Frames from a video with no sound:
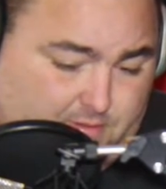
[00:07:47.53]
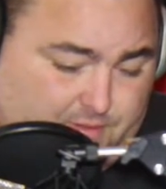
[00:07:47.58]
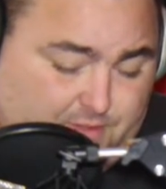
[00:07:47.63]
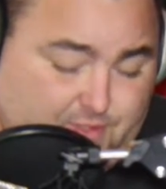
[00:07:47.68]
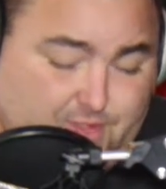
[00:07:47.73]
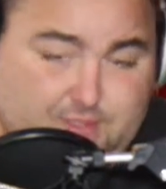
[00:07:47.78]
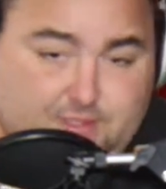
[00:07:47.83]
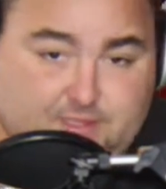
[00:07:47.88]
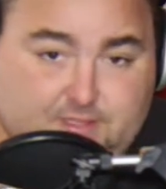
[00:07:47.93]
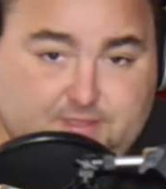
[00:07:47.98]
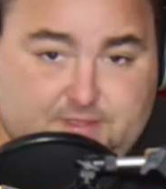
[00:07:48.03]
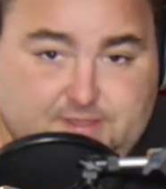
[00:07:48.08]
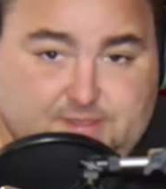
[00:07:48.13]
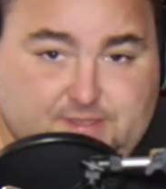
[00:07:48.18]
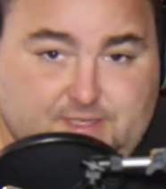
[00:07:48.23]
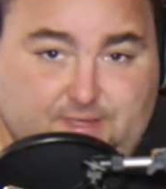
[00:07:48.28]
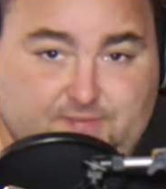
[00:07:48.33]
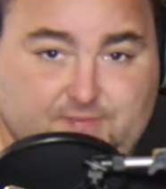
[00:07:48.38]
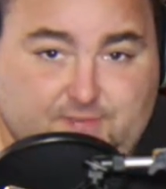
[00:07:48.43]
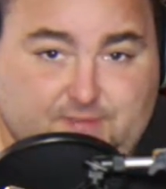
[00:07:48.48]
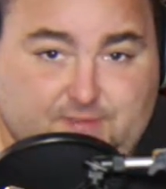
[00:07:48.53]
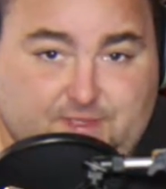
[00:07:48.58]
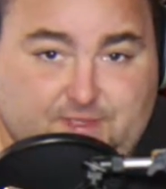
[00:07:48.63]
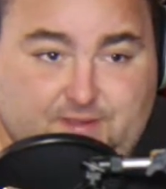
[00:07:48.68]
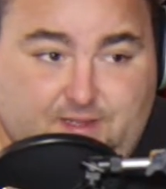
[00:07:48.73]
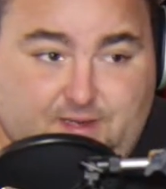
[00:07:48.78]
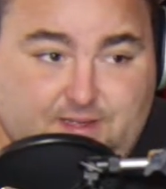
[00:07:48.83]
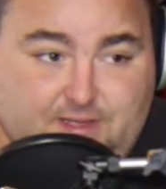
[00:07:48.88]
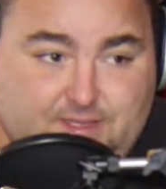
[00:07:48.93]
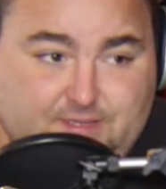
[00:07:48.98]
You're going to get this a lot from me.
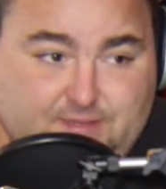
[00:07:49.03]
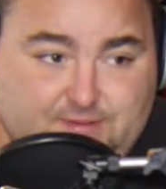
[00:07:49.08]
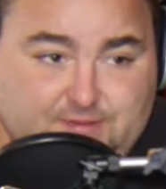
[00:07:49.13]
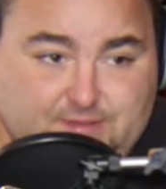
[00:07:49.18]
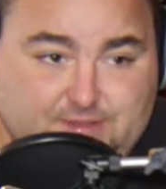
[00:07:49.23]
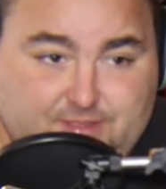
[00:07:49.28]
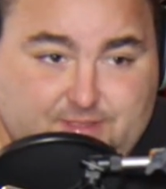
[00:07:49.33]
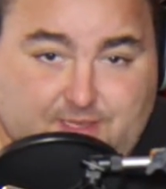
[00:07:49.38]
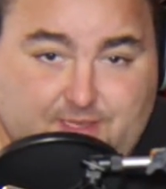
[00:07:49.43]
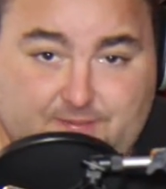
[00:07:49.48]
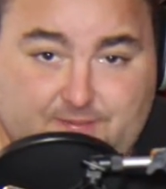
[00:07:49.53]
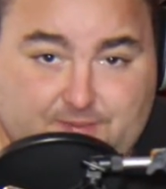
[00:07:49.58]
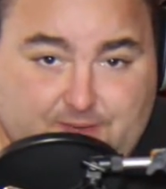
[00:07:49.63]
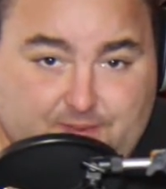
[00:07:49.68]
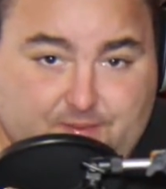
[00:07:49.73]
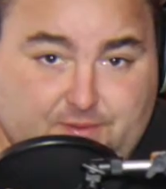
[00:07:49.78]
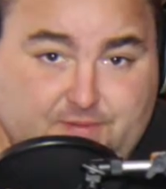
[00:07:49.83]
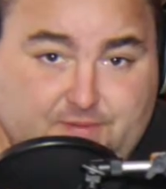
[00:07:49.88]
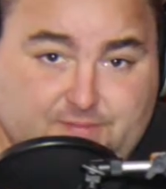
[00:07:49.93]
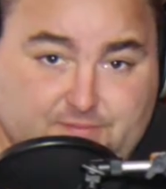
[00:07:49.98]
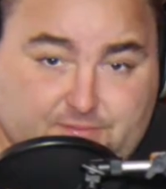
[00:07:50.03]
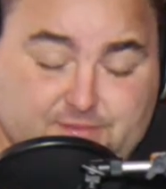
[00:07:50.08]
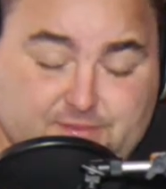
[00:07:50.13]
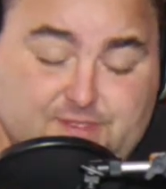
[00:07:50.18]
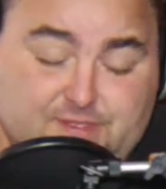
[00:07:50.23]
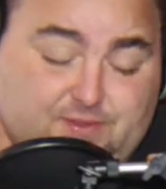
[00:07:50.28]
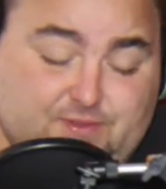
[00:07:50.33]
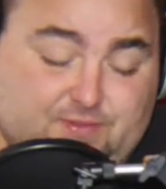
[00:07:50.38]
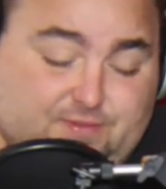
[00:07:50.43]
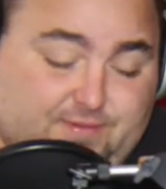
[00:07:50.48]
A lot of Eagles and a lot of Bama.
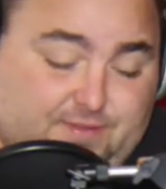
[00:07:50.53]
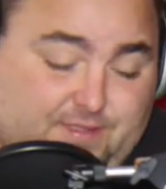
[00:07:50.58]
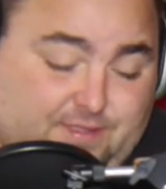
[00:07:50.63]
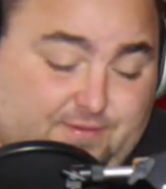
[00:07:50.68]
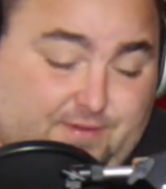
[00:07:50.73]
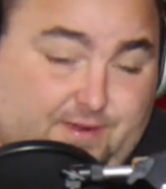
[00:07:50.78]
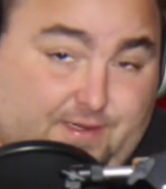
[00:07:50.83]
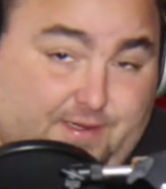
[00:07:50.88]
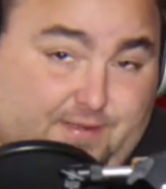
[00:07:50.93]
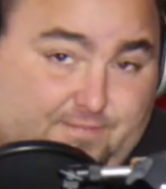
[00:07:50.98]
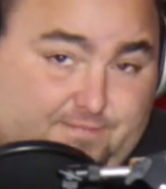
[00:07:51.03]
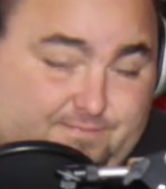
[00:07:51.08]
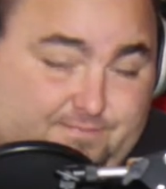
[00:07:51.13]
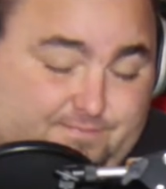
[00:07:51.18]
So get ready.